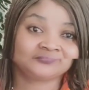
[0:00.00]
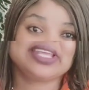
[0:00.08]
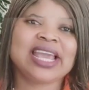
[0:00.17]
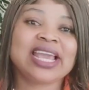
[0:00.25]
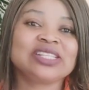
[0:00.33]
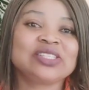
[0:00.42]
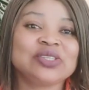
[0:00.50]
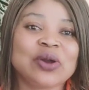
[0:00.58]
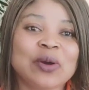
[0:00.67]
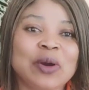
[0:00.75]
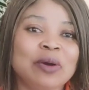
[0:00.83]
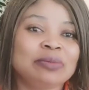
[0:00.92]
So get
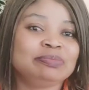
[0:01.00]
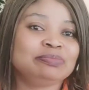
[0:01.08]
your